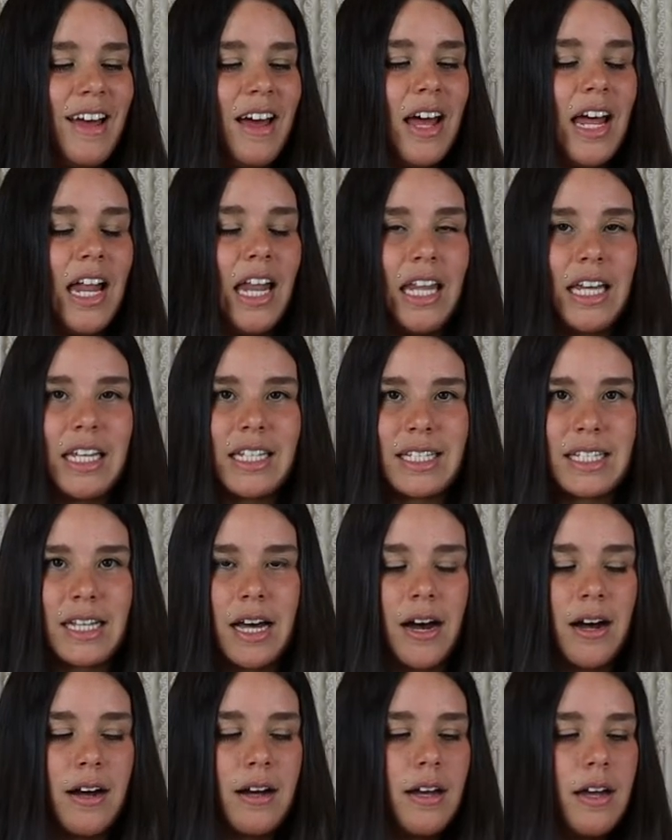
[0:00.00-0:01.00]

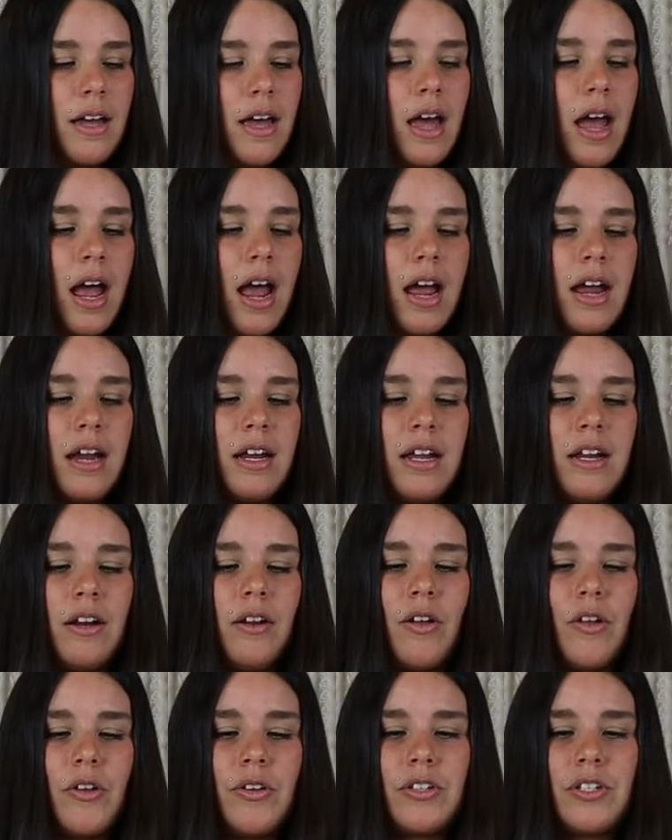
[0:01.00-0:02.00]
elixir. And it
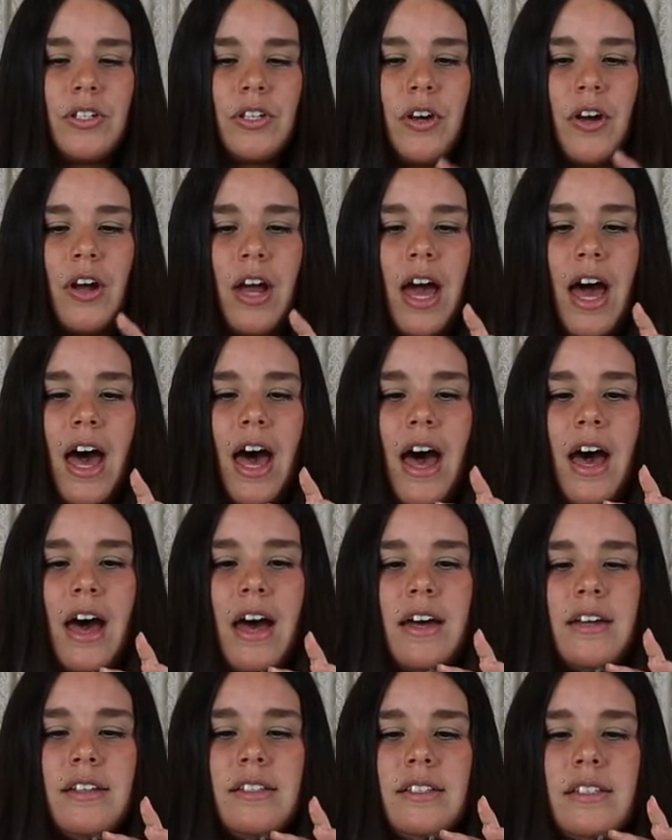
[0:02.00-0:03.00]
also
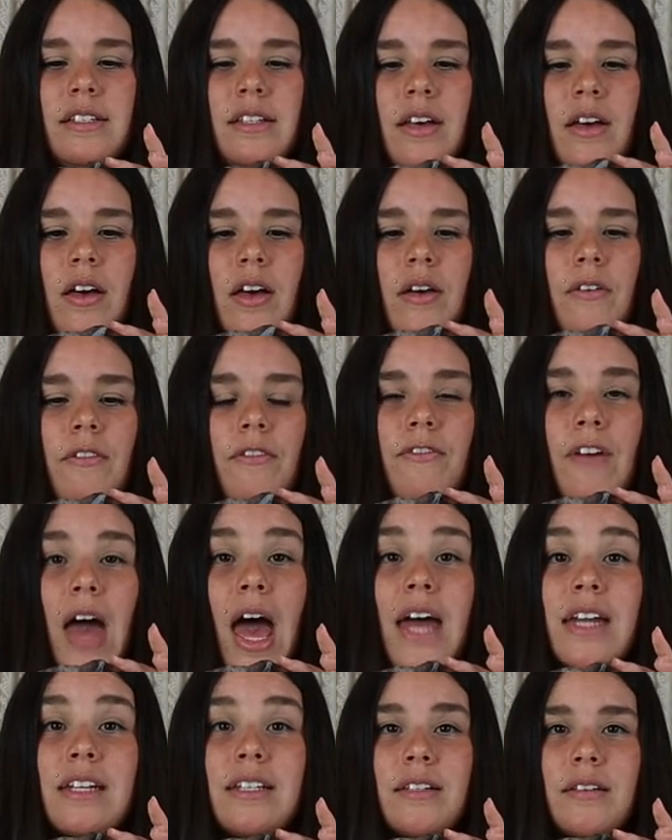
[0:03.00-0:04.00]
has
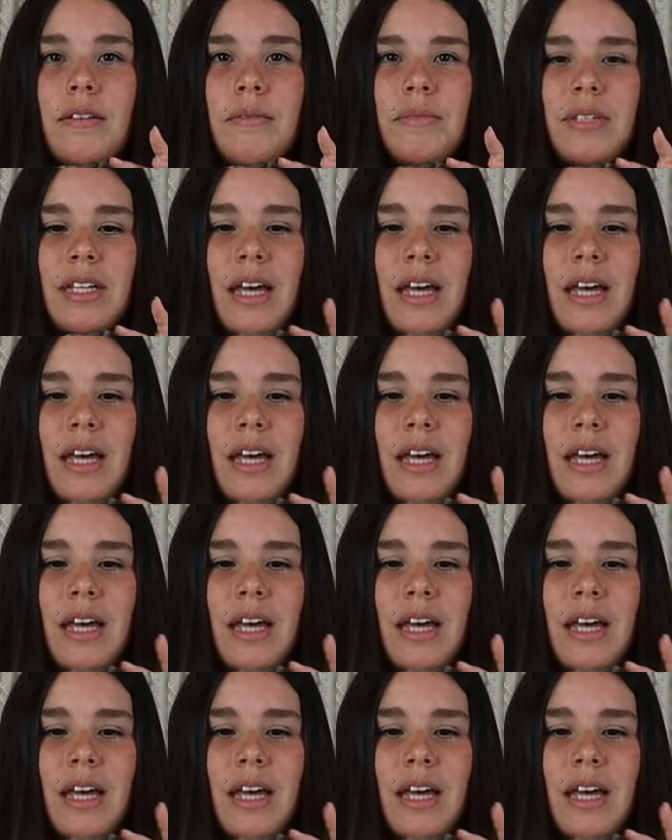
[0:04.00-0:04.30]
phantoms.